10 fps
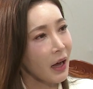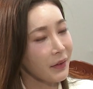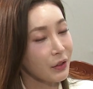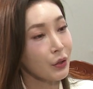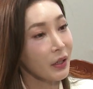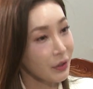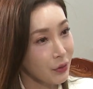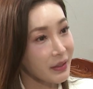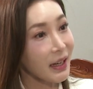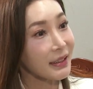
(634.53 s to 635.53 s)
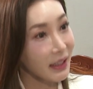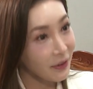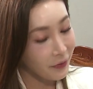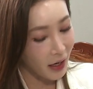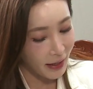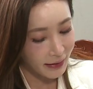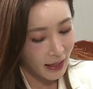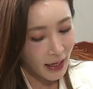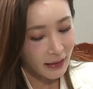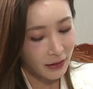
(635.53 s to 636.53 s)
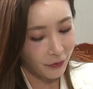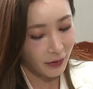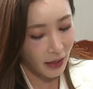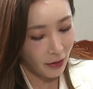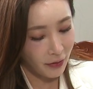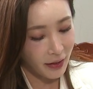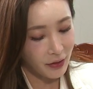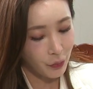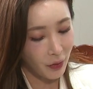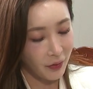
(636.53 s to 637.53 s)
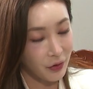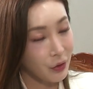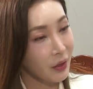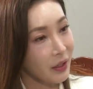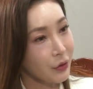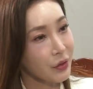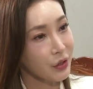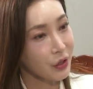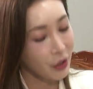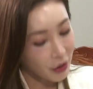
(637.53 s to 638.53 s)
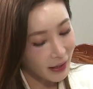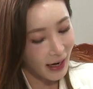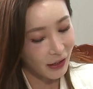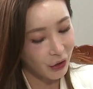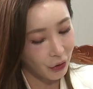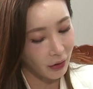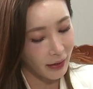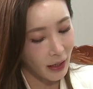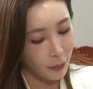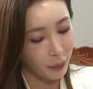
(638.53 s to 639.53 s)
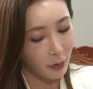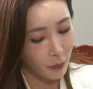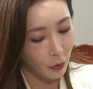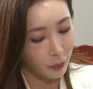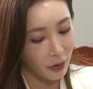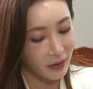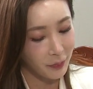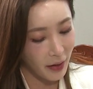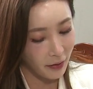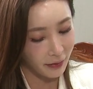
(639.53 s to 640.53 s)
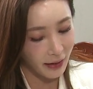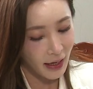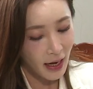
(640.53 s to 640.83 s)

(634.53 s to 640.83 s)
uh, the two countries identified different areas where the two countries could actually uh, promote prosperity